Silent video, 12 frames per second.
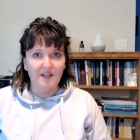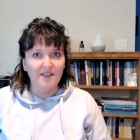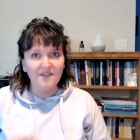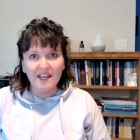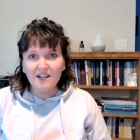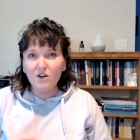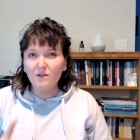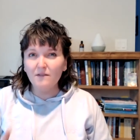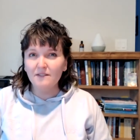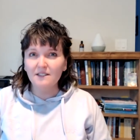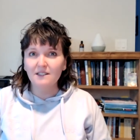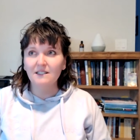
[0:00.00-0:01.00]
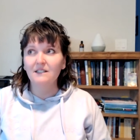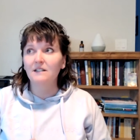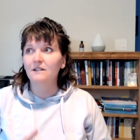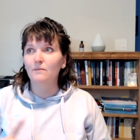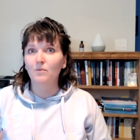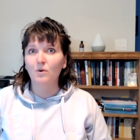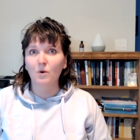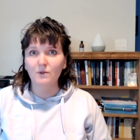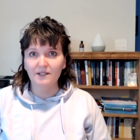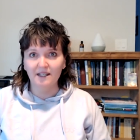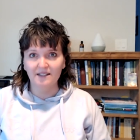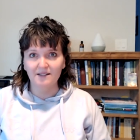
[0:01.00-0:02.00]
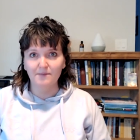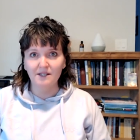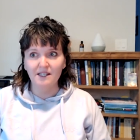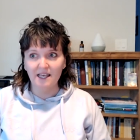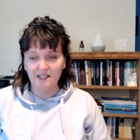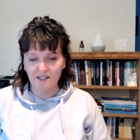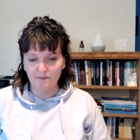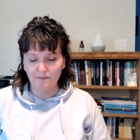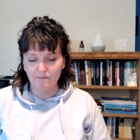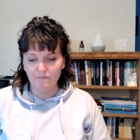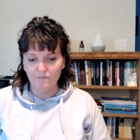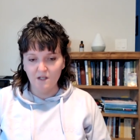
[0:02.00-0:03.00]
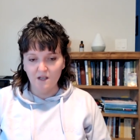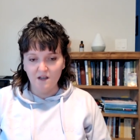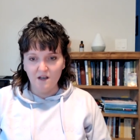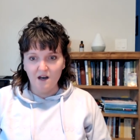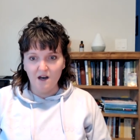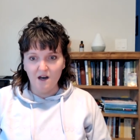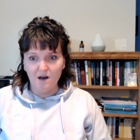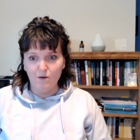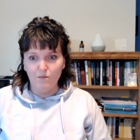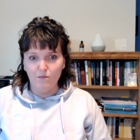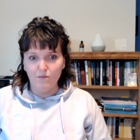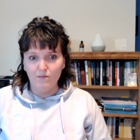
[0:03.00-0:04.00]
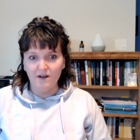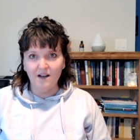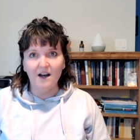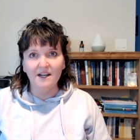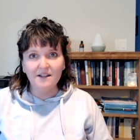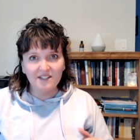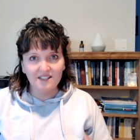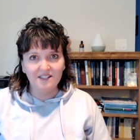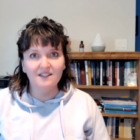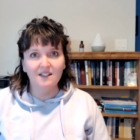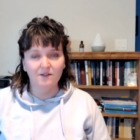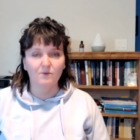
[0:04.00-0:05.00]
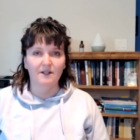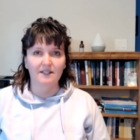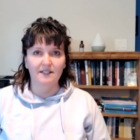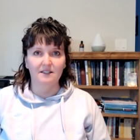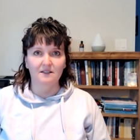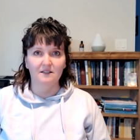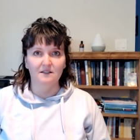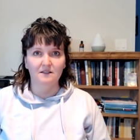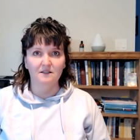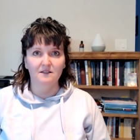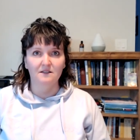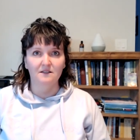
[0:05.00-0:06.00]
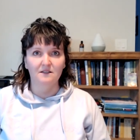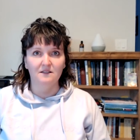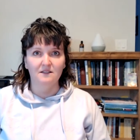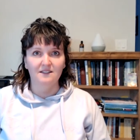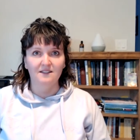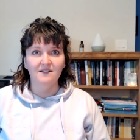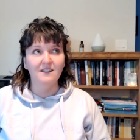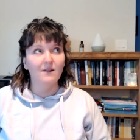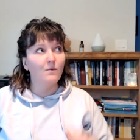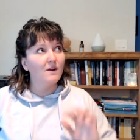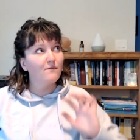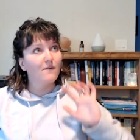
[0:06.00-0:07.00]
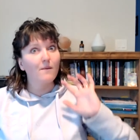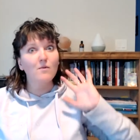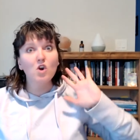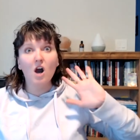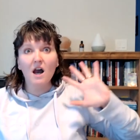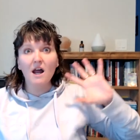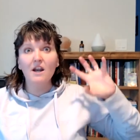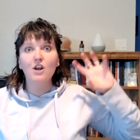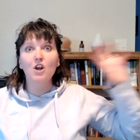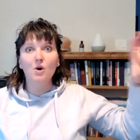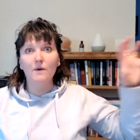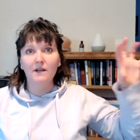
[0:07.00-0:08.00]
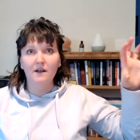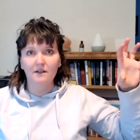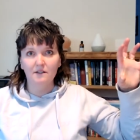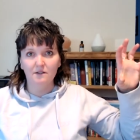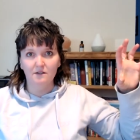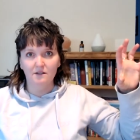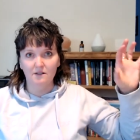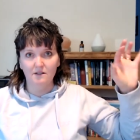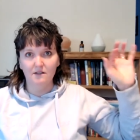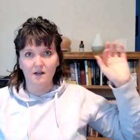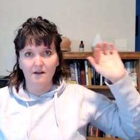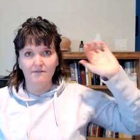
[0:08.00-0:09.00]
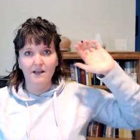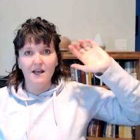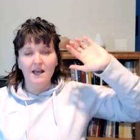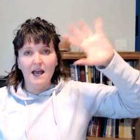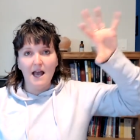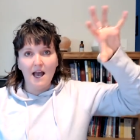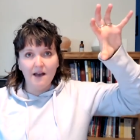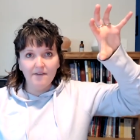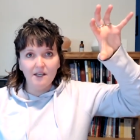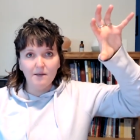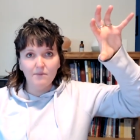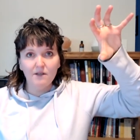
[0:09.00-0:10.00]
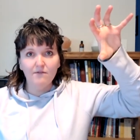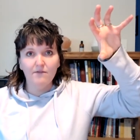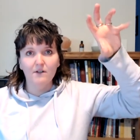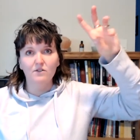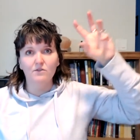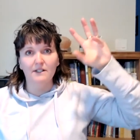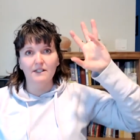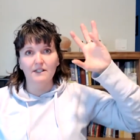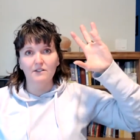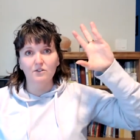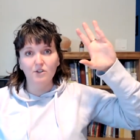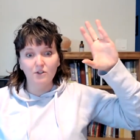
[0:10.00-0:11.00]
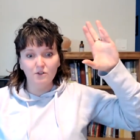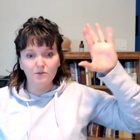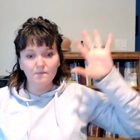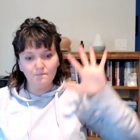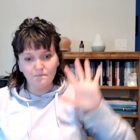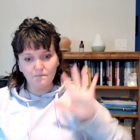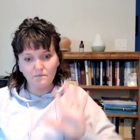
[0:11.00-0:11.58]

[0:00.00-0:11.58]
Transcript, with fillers: And then all of a sudden, the process became kind of exhilarating, because I went from not knowing how to do this stuff, having it be frustrating, to